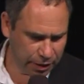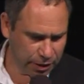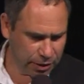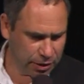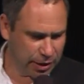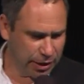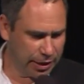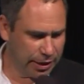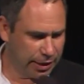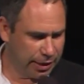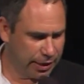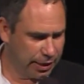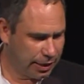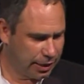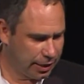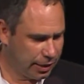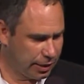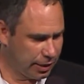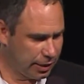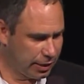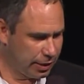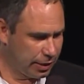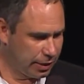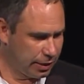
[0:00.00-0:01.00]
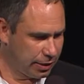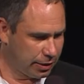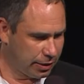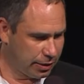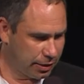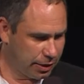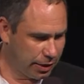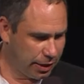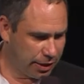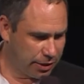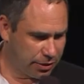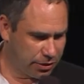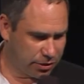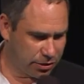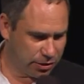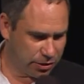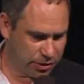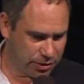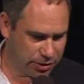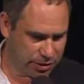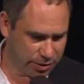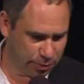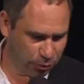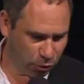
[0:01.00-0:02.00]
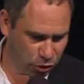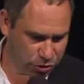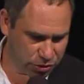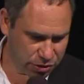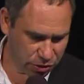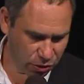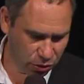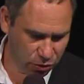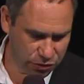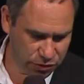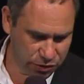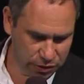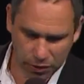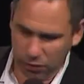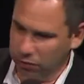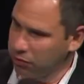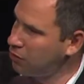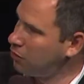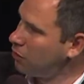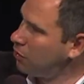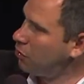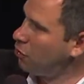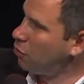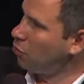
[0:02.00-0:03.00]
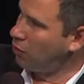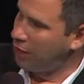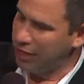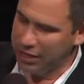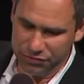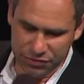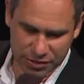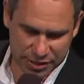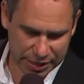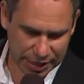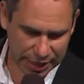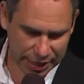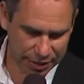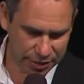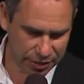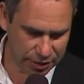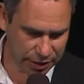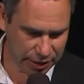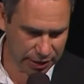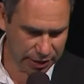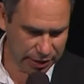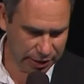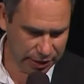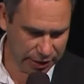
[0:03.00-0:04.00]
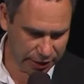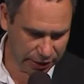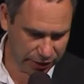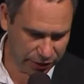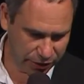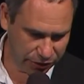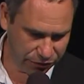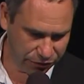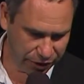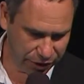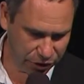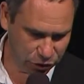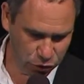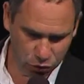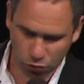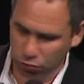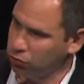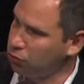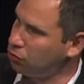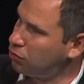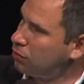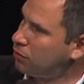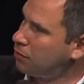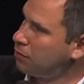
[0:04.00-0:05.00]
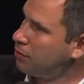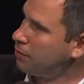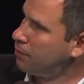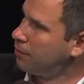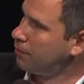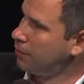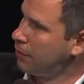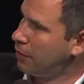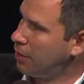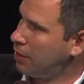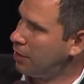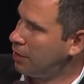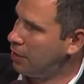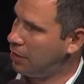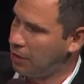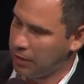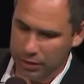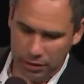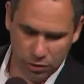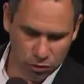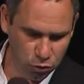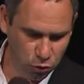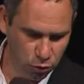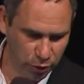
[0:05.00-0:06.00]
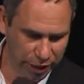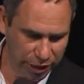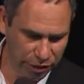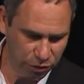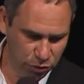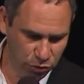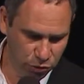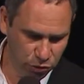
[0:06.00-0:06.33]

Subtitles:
And the modes on your left side refer to n on